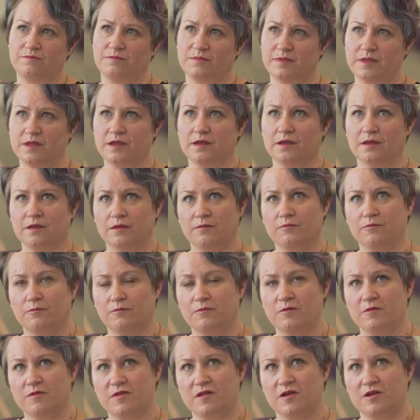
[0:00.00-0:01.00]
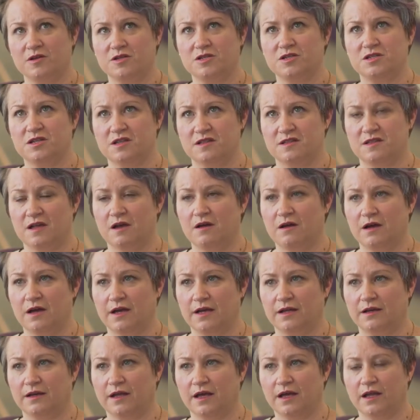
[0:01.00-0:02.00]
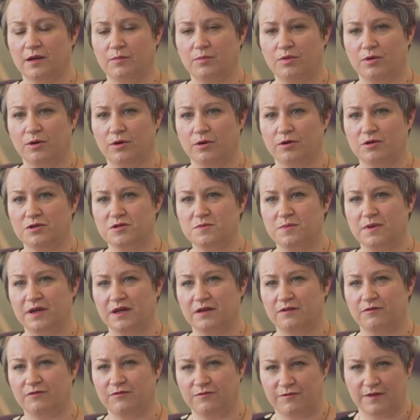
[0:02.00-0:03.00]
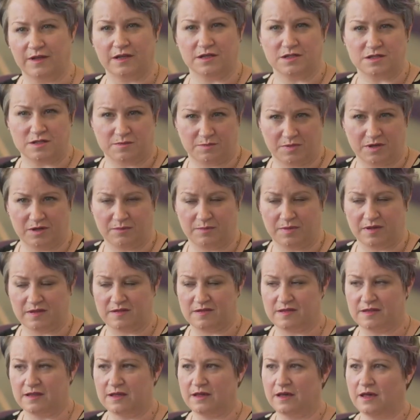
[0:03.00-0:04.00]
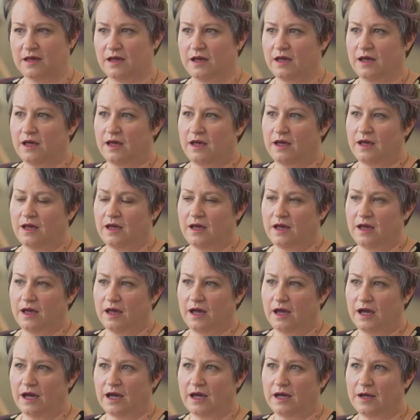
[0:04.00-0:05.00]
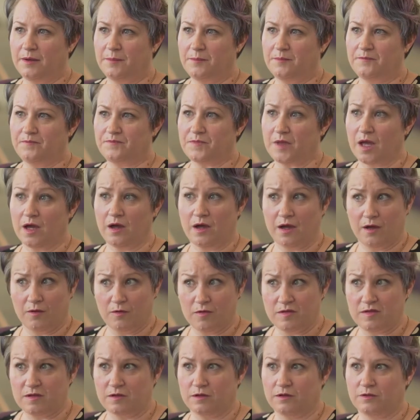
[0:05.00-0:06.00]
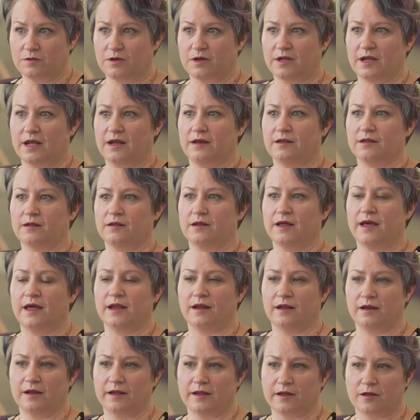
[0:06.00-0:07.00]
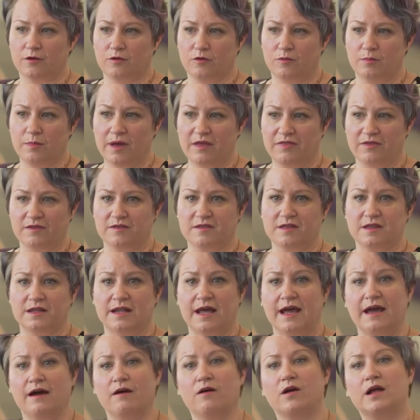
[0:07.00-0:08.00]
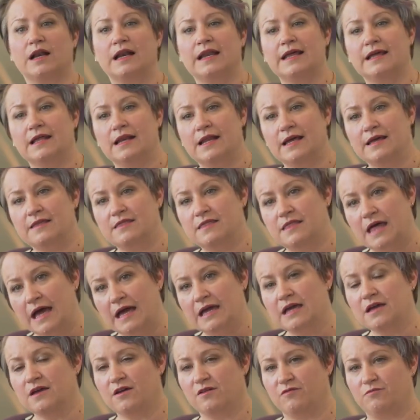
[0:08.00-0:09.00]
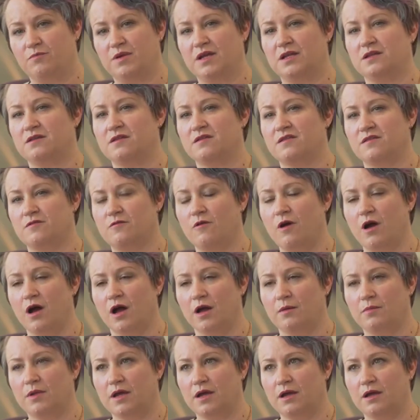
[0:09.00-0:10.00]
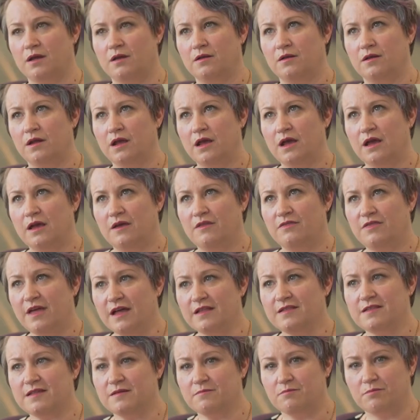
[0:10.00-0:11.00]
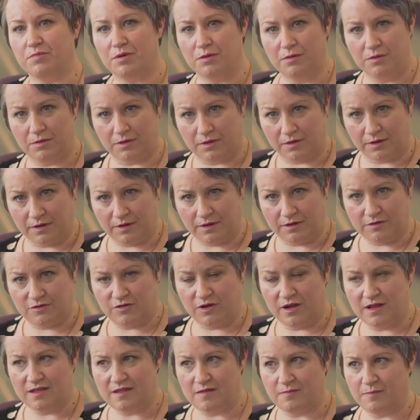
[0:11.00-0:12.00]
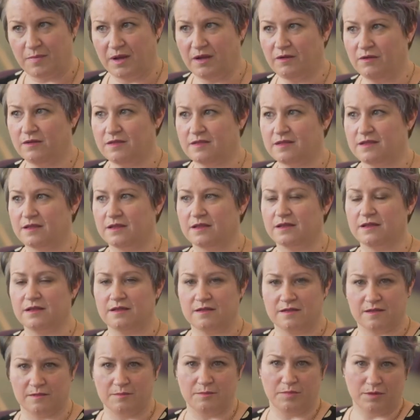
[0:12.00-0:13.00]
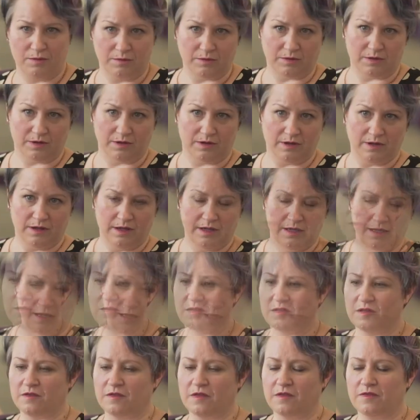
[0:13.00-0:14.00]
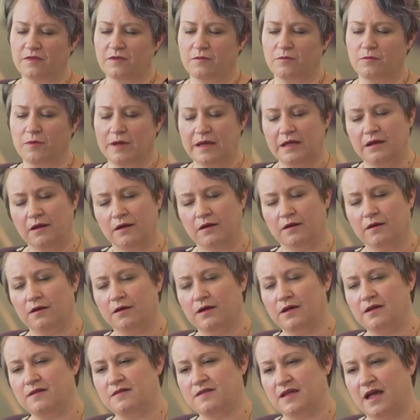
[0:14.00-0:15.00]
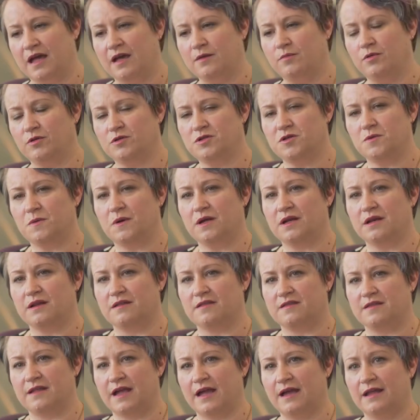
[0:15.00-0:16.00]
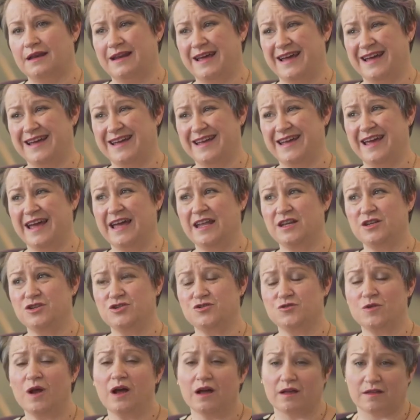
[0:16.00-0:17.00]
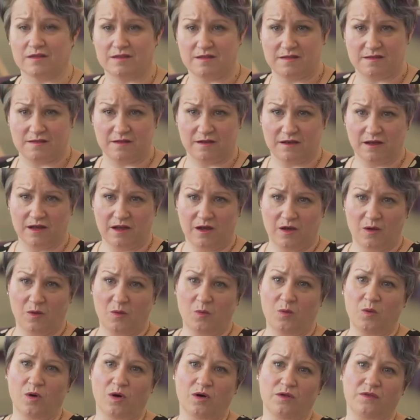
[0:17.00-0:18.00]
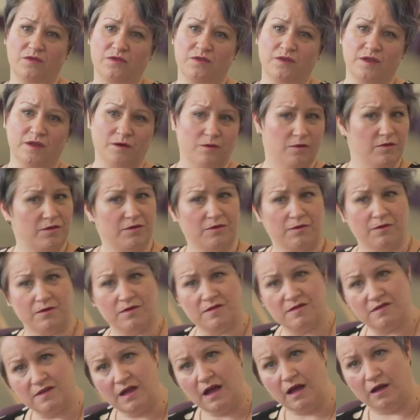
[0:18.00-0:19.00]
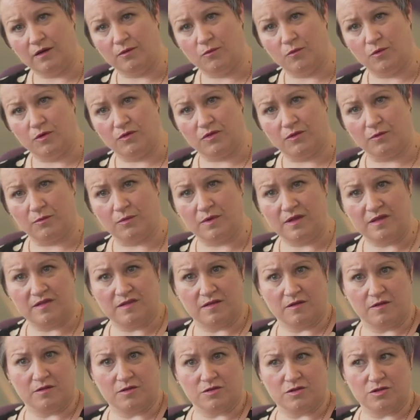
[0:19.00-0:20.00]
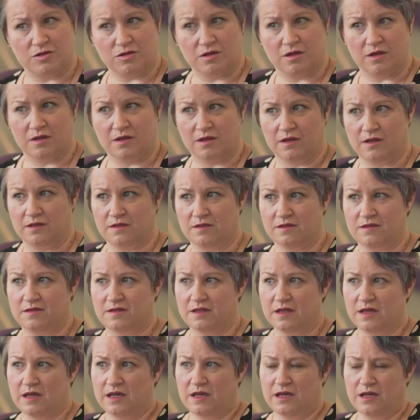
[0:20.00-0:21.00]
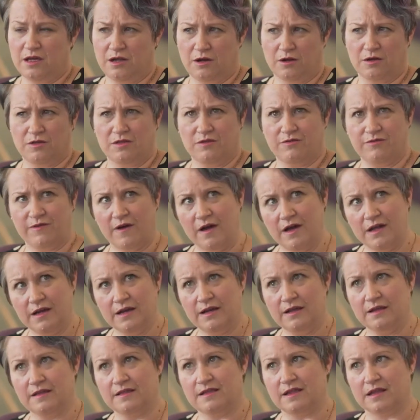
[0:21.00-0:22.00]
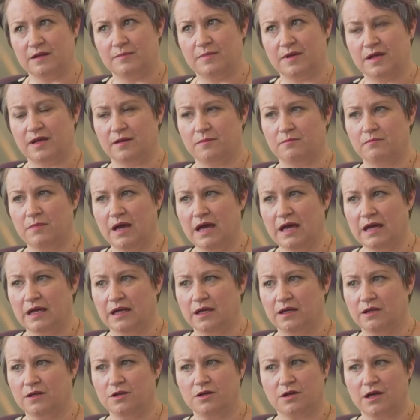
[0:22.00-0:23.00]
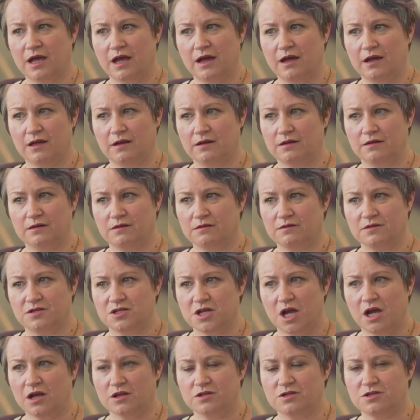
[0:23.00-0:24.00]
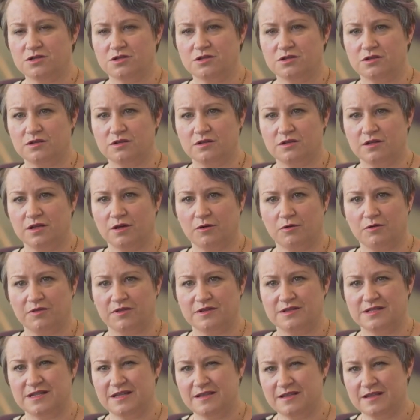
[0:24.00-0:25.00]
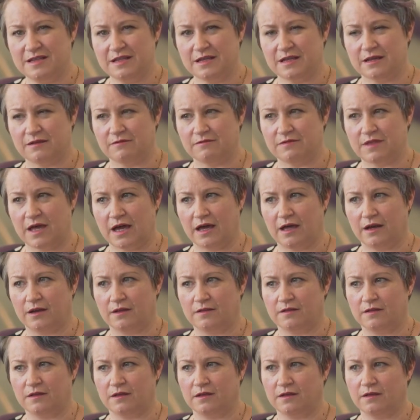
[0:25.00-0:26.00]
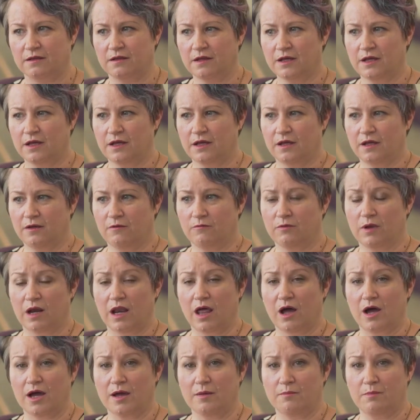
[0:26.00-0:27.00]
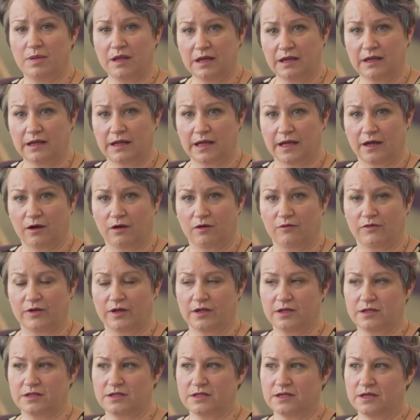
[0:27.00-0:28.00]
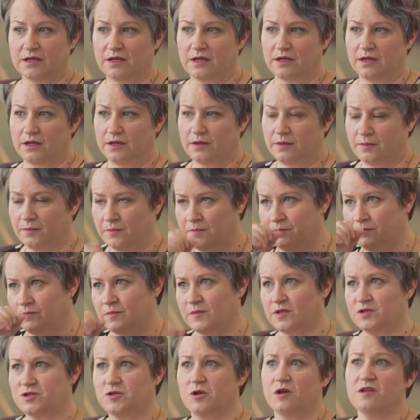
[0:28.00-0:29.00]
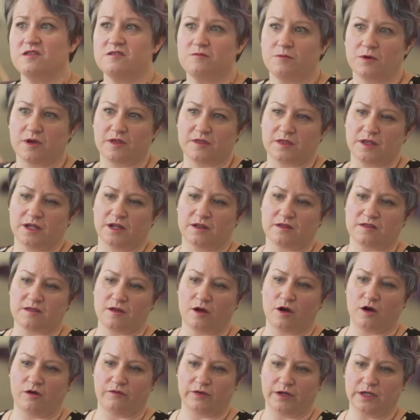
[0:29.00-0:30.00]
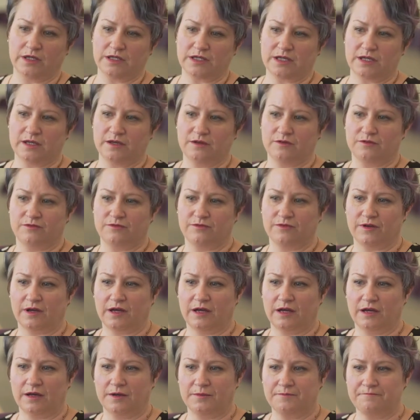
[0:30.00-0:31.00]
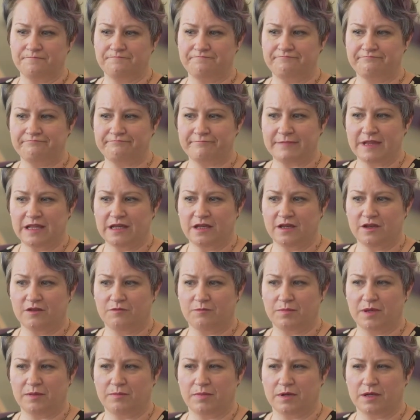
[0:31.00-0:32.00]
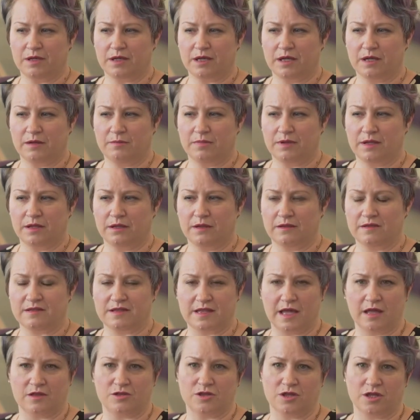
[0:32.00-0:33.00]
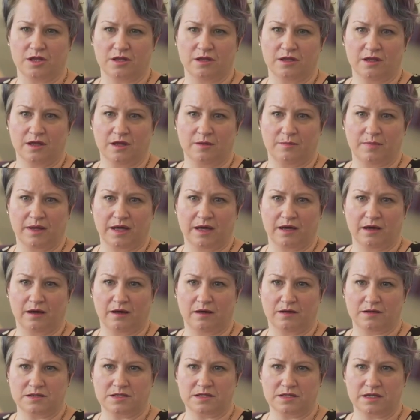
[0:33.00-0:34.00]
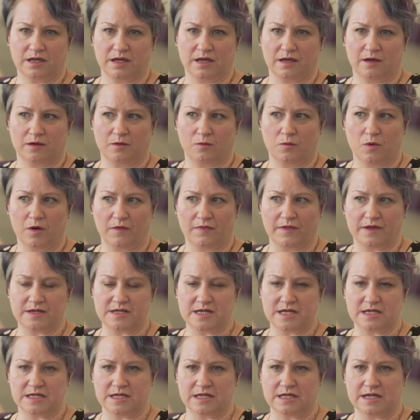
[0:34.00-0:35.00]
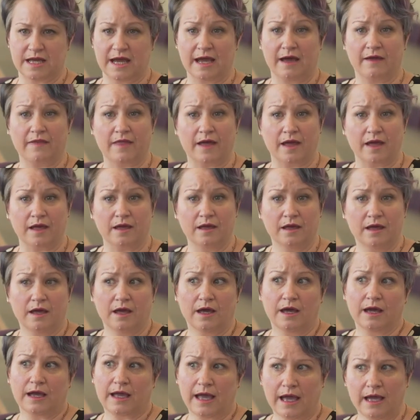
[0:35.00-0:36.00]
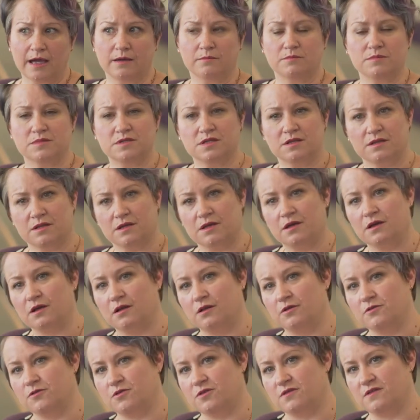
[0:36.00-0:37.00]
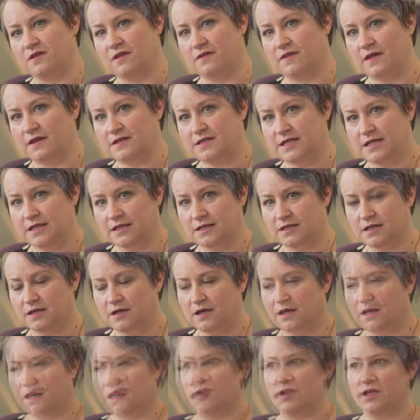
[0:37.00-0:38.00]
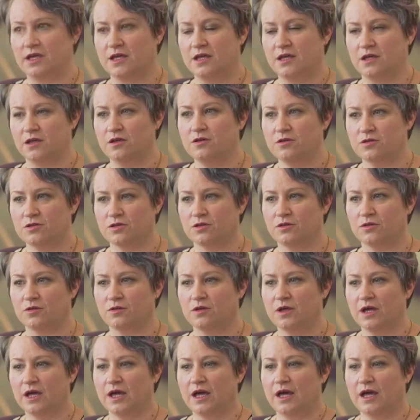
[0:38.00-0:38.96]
the research design and approach being fit to purpose. I also look at analytical methods and how clearly they have been described, and that's important. Transparency is important so that the reader is able to understand and can trust what the author has done, what the research is, and the findings that are being made. You can't judge the authenticity of that and the reliability of it, the trustworthiness of it, if people are going to be sketchy about what they did and how they came to the conclusions that they did. The key issue